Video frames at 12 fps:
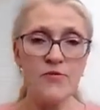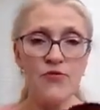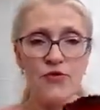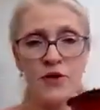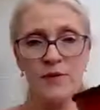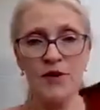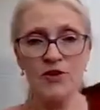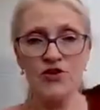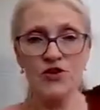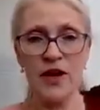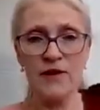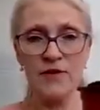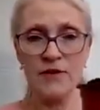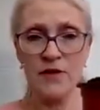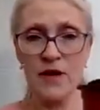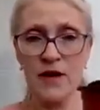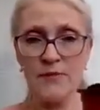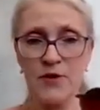pretty much at the
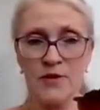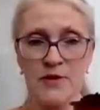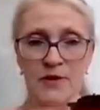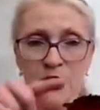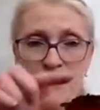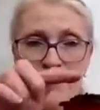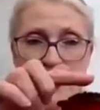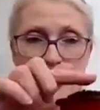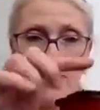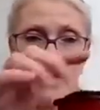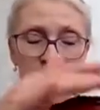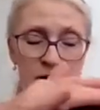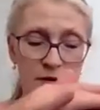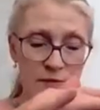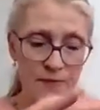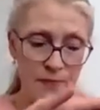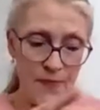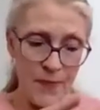top. You can see it right there.
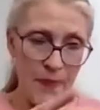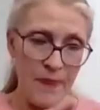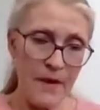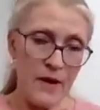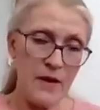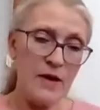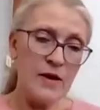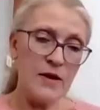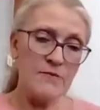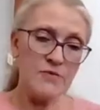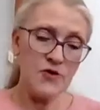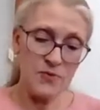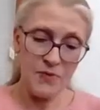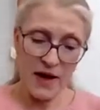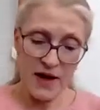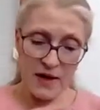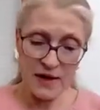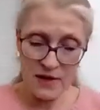I'm just
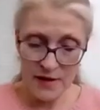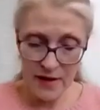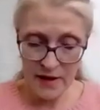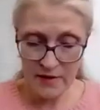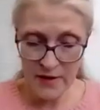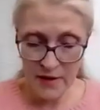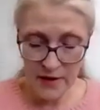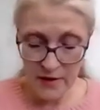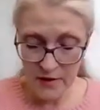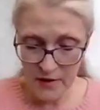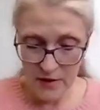patting it down in a